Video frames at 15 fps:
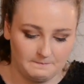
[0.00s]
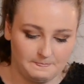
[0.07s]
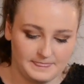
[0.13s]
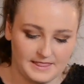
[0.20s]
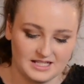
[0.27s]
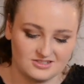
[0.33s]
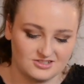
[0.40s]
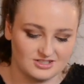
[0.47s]

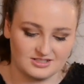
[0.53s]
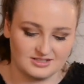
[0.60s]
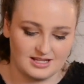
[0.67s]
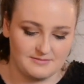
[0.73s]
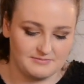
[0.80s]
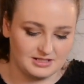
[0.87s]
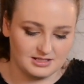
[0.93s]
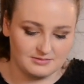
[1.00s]
There's just
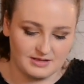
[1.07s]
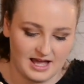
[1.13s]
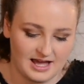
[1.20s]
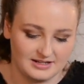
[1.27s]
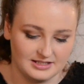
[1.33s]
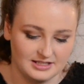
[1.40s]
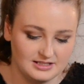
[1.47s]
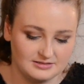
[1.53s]
something about
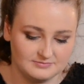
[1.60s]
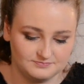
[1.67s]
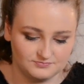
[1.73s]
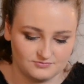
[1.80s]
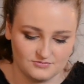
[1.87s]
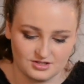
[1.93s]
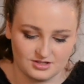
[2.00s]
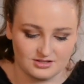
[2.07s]
it,
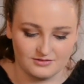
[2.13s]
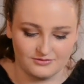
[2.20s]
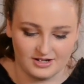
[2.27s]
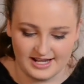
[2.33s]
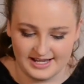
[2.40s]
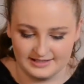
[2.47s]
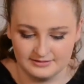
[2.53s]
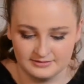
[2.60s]
just
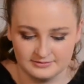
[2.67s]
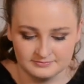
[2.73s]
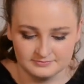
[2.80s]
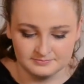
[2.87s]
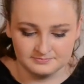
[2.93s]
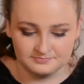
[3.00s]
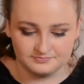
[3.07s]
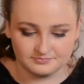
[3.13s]
divine.
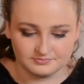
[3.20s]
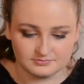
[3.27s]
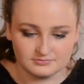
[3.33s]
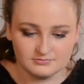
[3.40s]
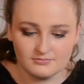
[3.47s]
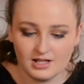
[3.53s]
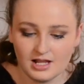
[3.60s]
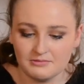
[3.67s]

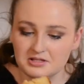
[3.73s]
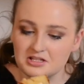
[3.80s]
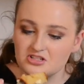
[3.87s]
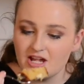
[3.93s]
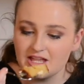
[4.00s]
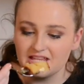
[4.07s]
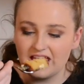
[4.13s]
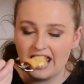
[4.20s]
I'm gonna
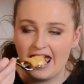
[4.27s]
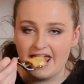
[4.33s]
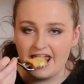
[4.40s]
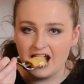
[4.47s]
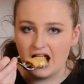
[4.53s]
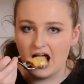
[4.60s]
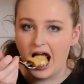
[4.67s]
try the cake.